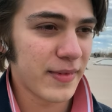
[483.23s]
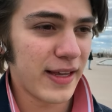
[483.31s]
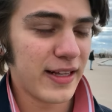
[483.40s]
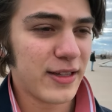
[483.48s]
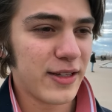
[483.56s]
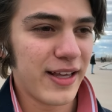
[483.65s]

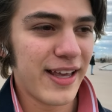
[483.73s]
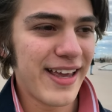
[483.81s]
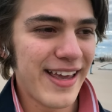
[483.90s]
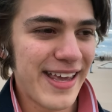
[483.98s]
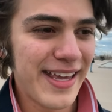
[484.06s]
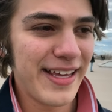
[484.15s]
He
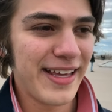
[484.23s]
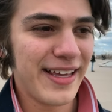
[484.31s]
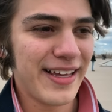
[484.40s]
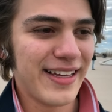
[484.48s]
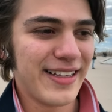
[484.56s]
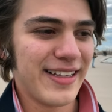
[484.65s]

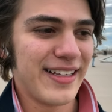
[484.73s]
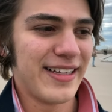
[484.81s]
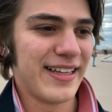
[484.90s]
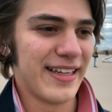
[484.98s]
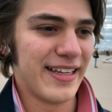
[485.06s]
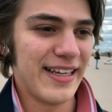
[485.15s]

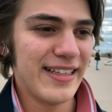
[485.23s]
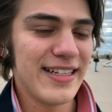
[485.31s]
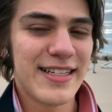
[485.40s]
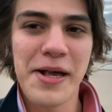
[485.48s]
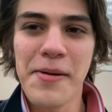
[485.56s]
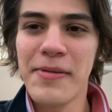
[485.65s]
did
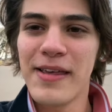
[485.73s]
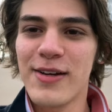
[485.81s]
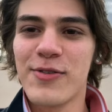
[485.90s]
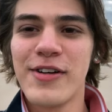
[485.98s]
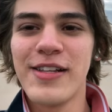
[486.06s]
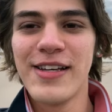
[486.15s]
something
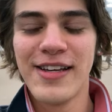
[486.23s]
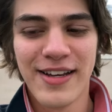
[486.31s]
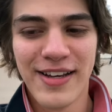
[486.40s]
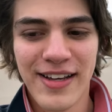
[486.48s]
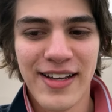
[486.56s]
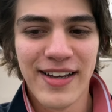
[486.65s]
really,
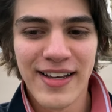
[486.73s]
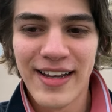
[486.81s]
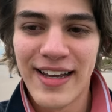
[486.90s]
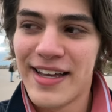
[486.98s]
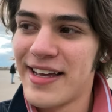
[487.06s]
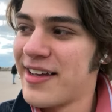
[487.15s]

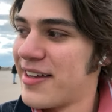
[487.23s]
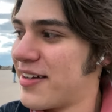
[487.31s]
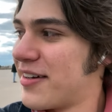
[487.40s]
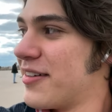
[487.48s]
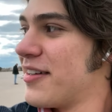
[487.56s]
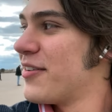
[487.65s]

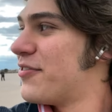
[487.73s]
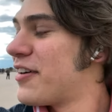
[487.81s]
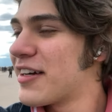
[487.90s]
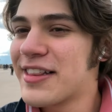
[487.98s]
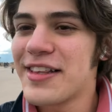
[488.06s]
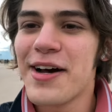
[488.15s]
really
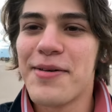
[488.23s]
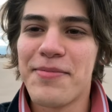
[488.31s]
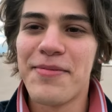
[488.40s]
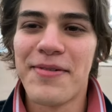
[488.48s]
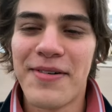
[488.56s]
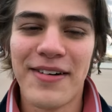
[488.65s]
fucked up.
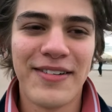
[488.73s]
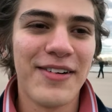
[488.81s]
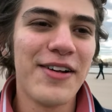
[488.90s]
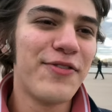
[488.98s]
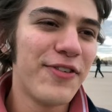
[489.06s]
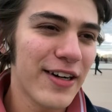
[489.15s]

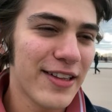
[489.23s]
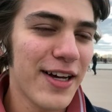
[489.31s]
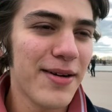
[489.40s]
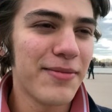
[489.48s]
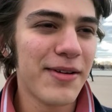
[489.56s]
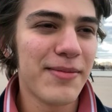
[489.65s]
Well, he fucked
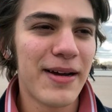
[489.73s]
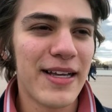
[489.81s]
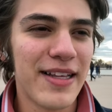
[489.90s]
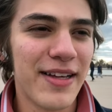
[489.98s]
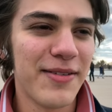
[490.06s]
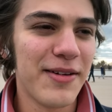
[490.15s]
up with my
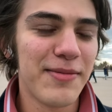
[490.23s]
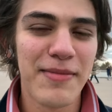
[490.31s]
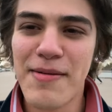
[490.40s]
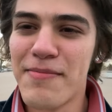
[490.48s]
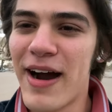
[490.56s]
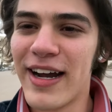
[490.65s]

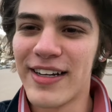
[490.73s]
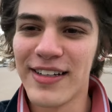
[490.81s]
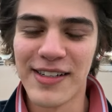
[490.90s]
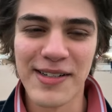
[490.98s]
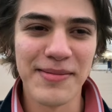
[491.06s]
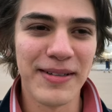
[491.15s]
mind a
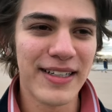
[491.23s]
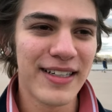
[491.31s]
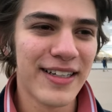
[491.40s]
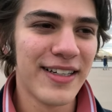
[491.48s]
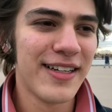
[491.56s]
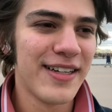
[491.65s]
little bit.
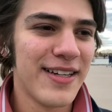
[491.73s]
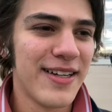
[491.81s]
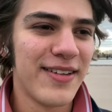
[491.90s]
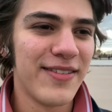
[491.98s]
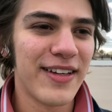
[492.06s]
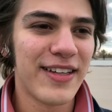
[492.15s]

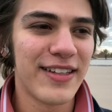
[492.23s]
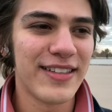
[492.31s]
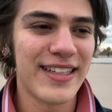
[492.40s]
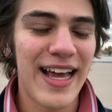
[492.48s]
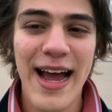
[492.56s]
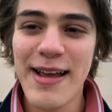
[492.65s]
Because
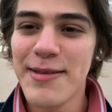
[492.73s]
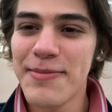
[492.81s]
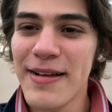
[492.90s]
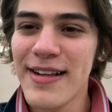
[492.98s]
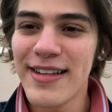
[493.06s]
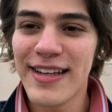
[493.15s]
I
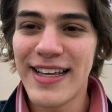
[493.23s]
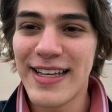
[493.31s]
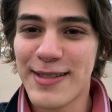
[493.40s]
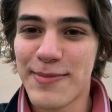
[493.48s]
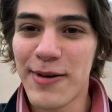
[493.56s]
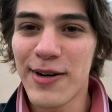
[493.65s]
spent
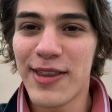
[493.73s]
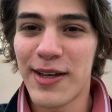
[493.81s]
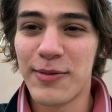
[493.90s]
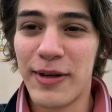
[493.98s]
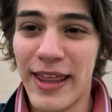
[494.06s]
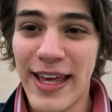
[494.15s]
his birthday
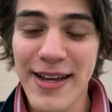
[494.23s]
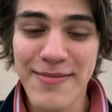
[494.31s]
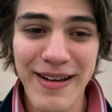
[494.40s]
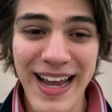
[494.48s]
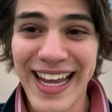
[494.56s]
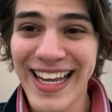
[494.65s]
with him
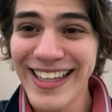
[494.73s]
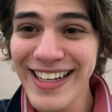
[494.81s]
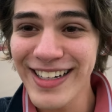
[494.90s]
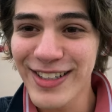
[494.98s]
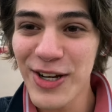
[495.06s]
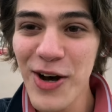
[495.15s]
and he
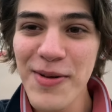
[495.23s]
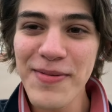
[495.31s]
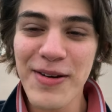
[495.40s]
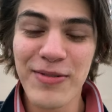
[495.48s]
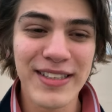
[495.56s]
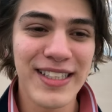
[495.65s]
didn't tell me
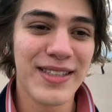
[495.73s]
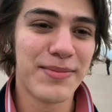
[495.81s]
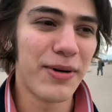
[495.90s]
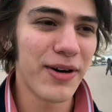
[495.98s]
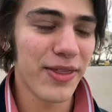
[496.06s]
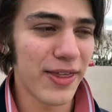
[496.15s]
it was his
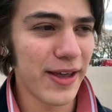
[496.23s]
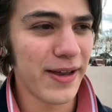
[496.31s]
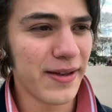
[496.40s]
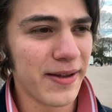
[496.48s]
birthday.